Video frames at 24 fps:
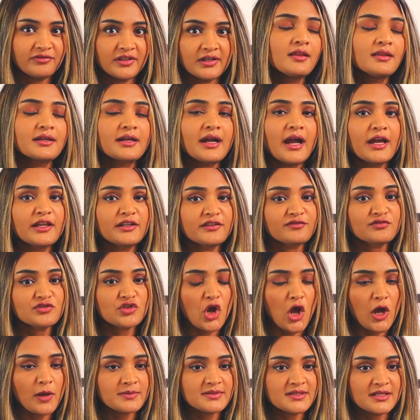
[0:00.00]
the kind of
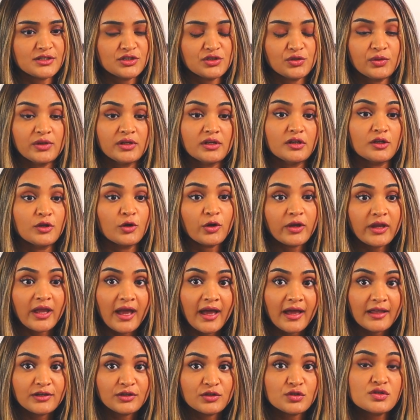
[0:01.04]
jobs that you can look
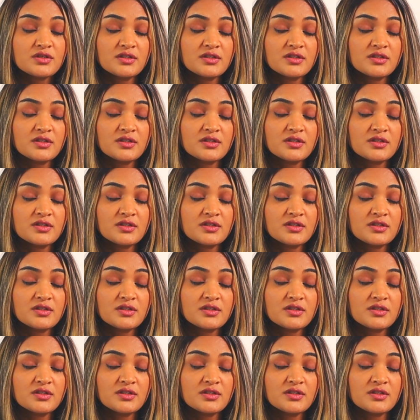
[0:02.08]
at to